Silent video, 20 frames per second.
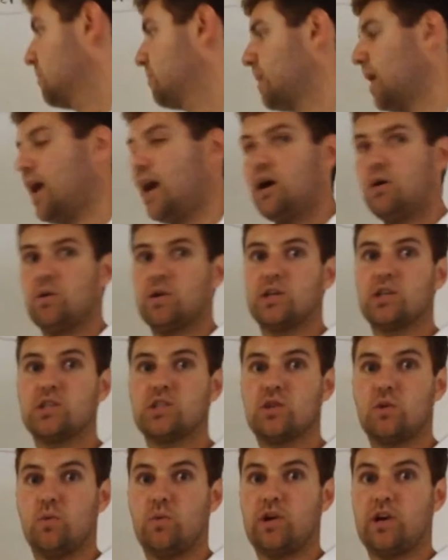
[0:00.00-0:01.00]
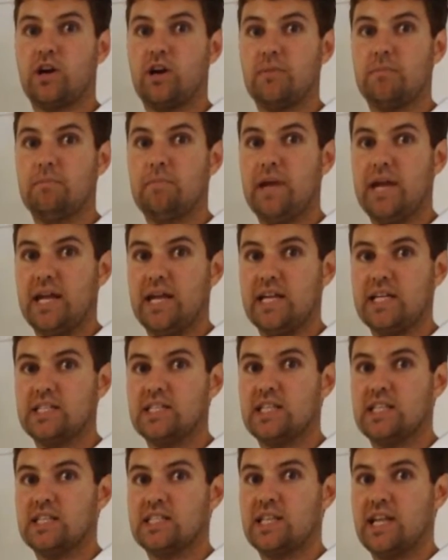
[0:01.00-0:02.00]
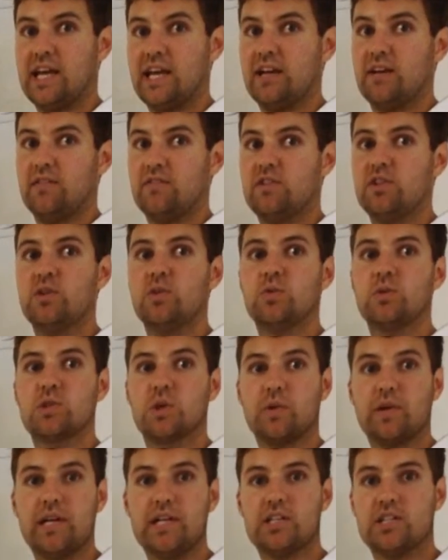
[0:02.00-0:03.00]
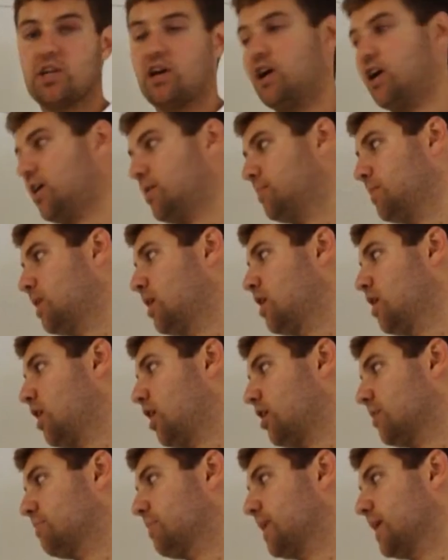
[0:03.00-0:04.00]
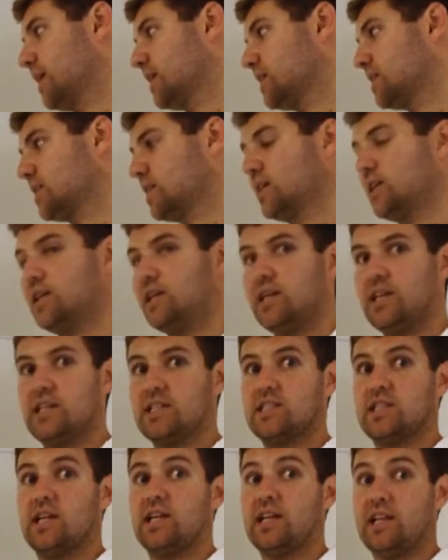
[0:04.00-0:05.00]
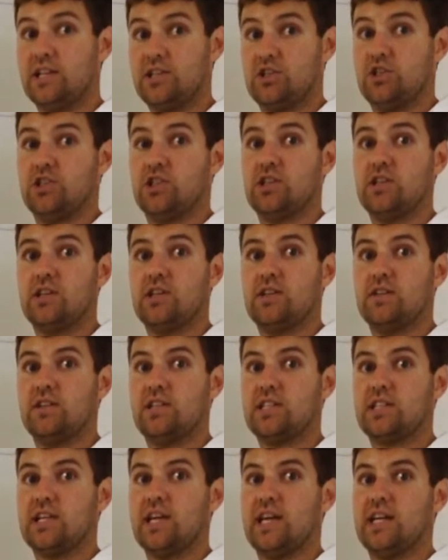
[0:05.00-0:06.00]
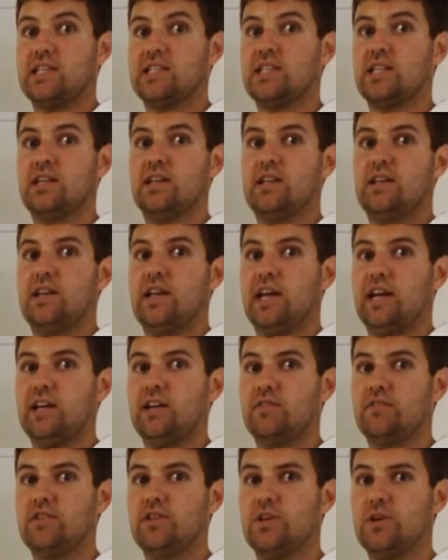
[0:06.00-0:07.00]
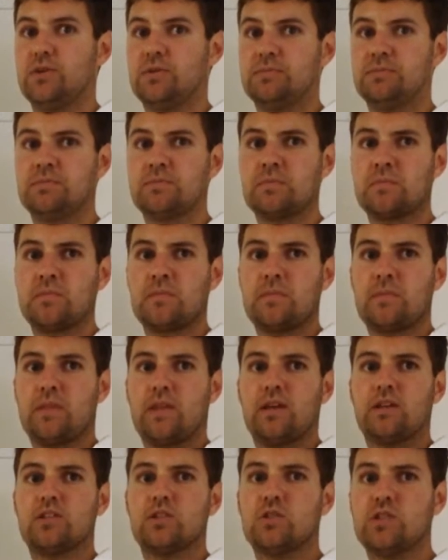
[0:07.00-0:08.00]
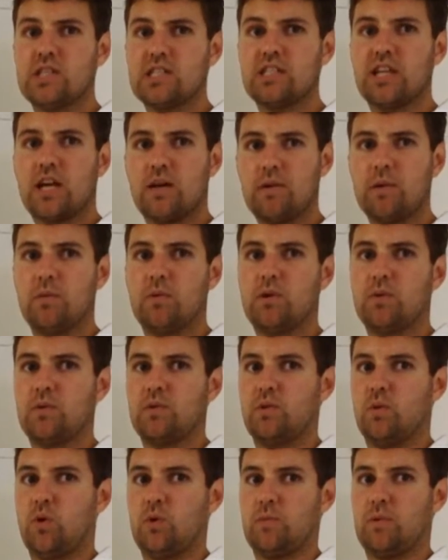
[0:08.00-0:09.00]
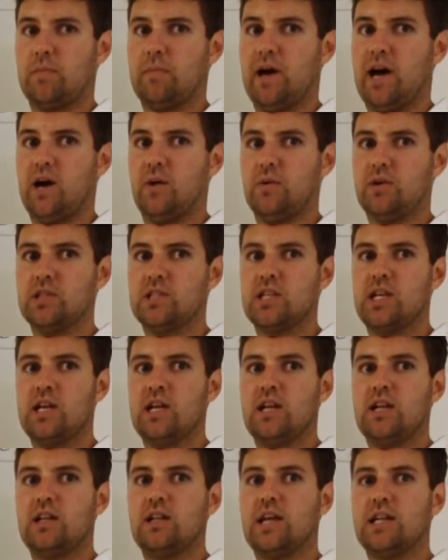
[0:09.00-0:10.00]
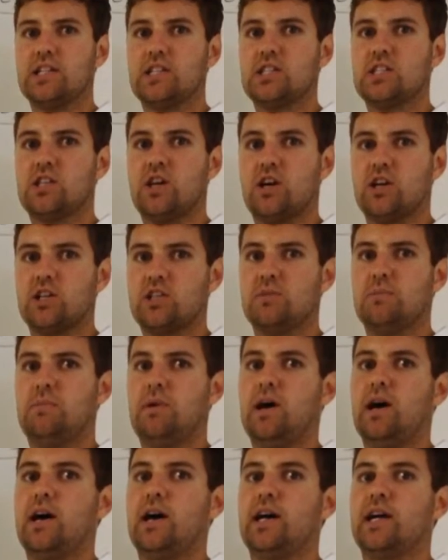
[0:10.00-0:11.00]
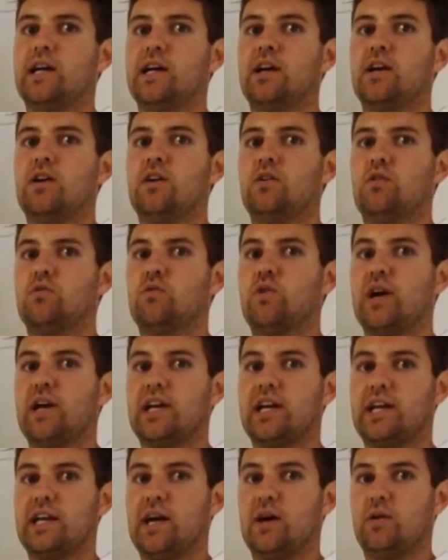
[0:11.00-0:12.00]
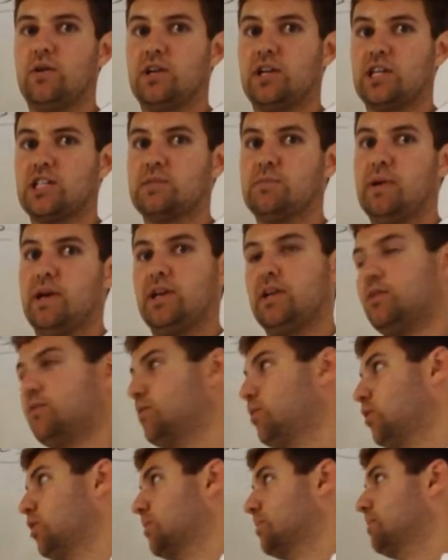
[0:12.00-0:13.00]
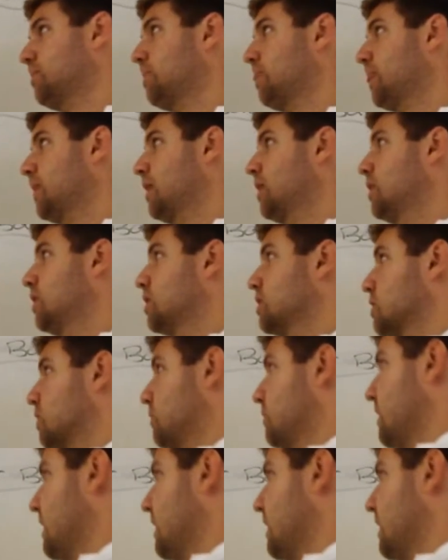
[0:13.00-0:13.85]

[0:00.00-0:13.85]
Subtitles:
powers where our base is -2. So each time our base is an integer, in this case -2. So just like we would with normal powers, let's start by writing it out in expanded form. So